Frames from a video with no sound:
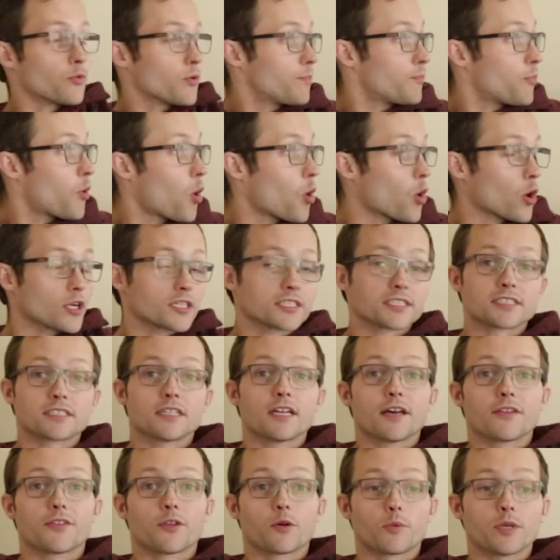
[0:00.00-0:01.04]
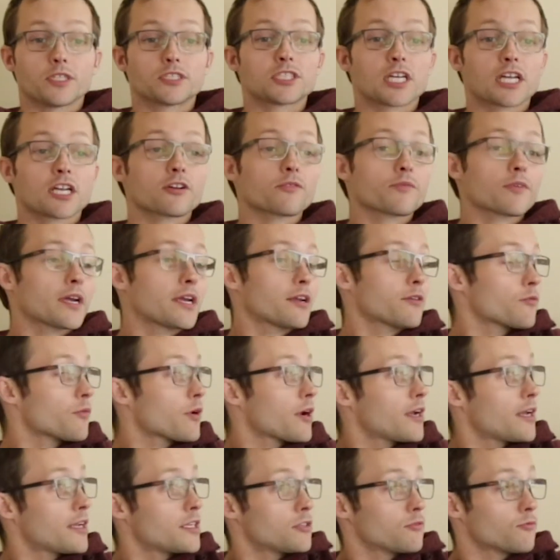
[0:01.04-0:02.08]
reports that we generate
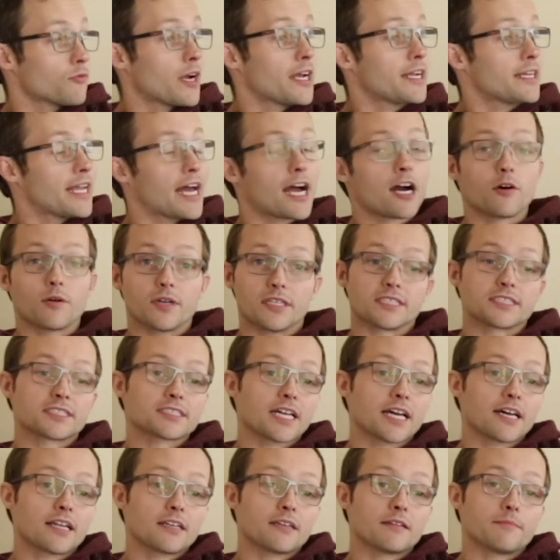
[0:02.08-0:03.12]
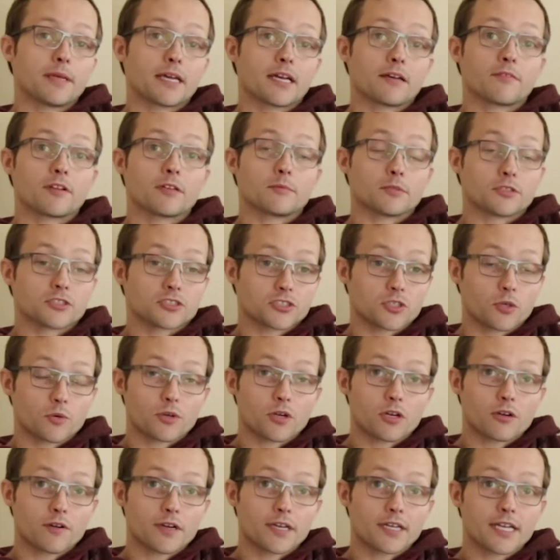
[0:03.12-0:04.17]
right now inside and make available in
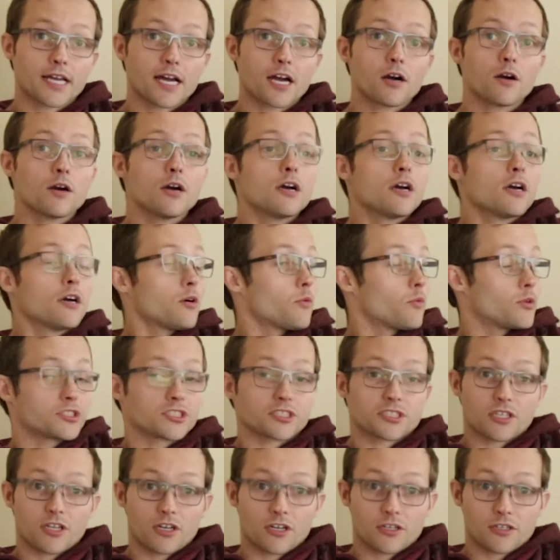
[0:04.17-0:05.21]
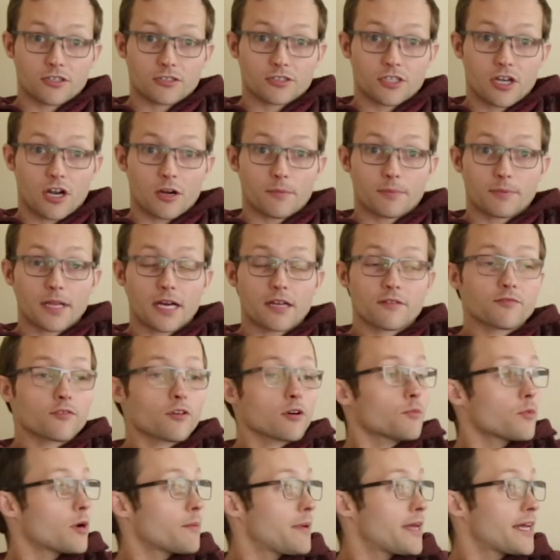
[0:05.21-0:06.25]
Sonar right now, which is our
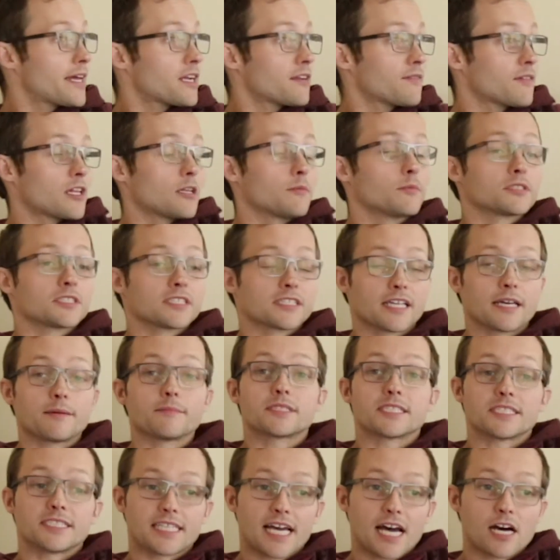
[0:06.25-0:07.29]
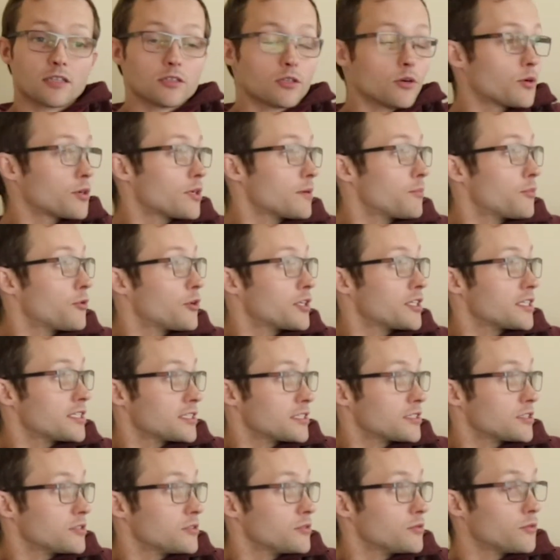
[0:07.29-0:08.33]
platform. We make it available to them to download and put
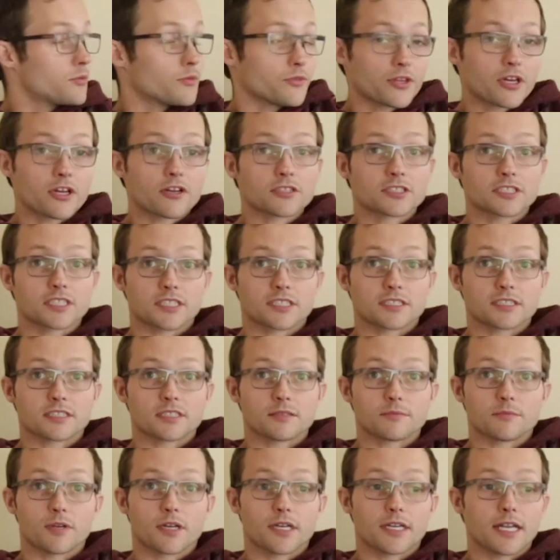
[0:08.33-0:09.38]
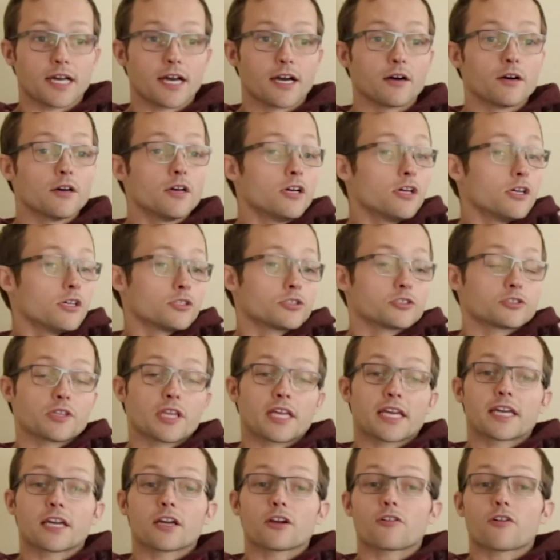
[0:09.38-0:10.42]
into their system right now. So
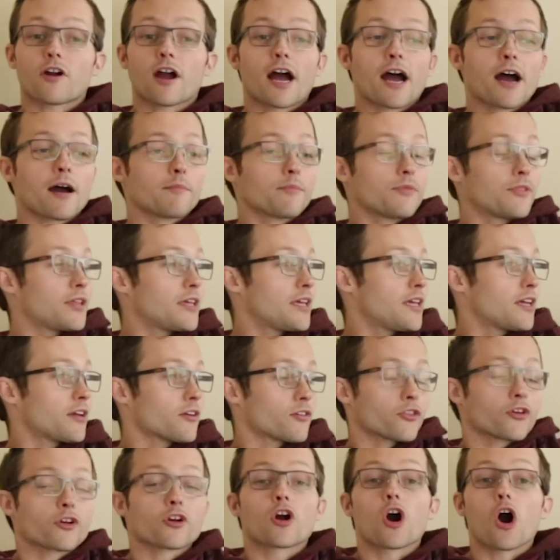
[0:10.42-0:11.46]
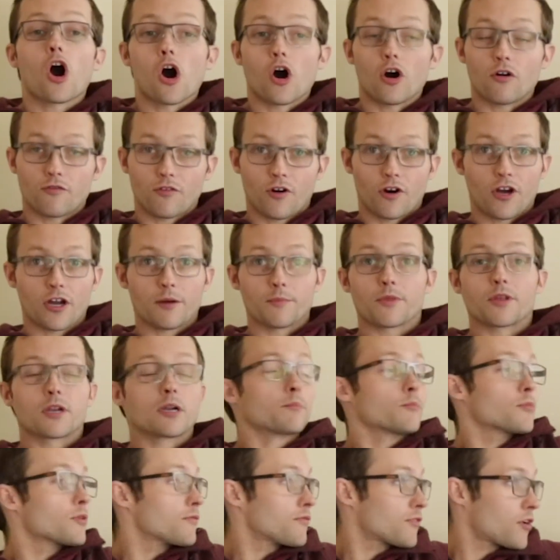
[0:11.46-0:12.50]
they can grab their call volume, the
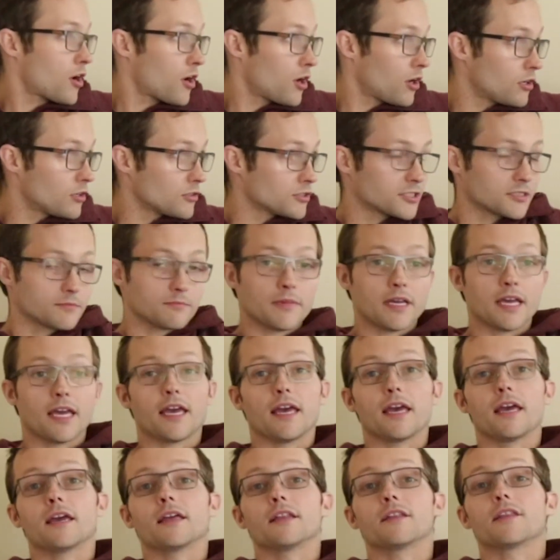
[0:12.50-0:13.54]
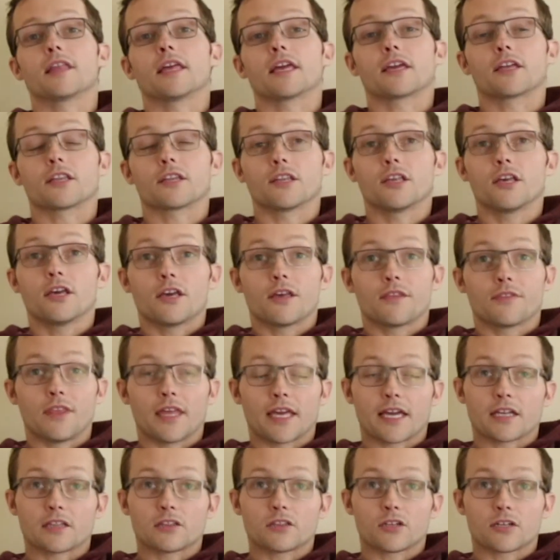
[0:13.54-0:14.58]
number of calls made. They
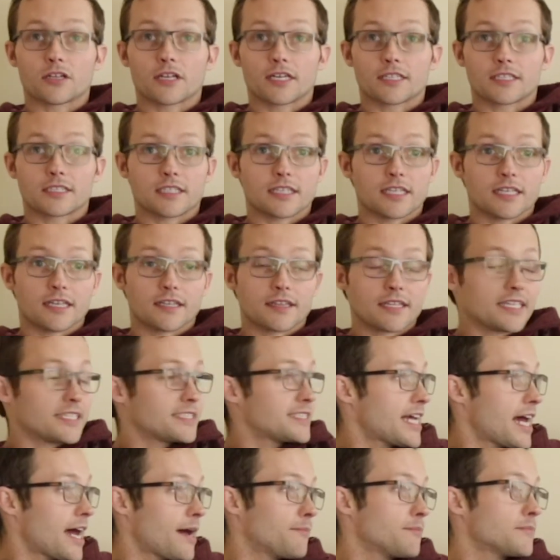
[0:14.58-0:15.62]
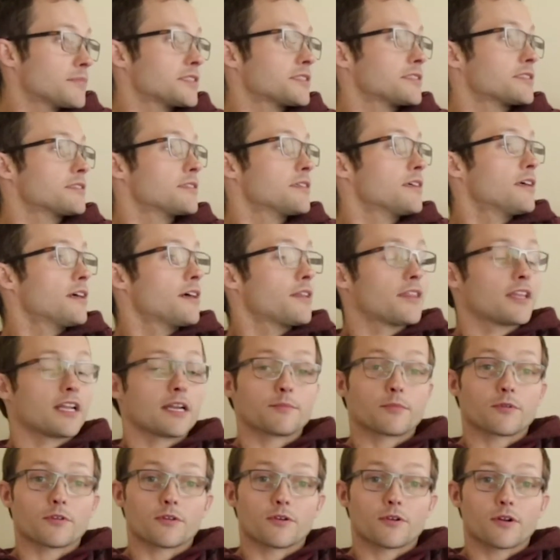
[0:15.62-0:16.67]
can look at the attempts, the
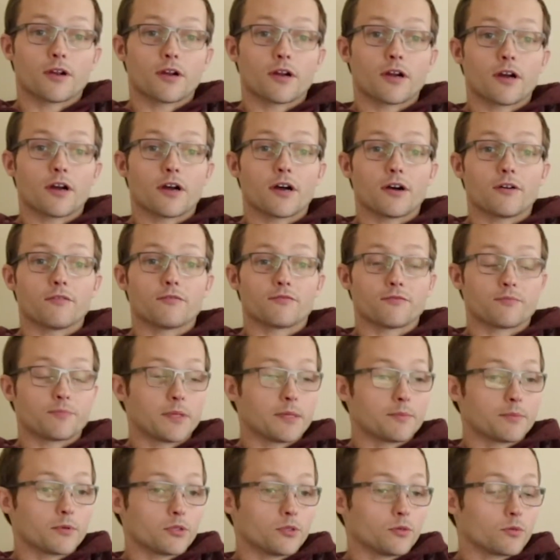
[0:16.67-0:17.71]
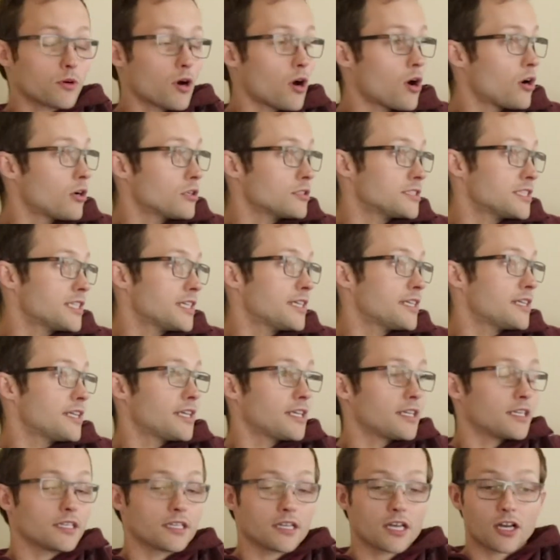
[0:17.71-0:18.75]
number of people who called in
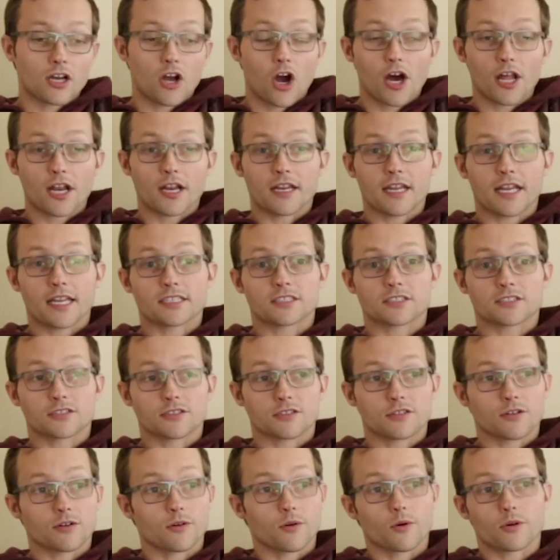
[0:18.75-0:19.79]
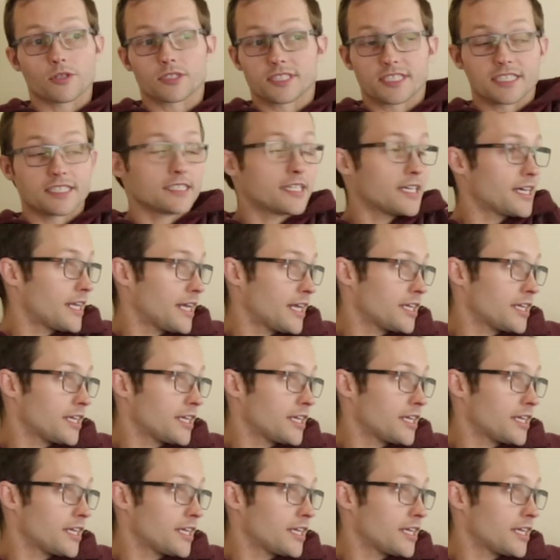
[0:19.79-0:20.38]
and got an answer or didn't get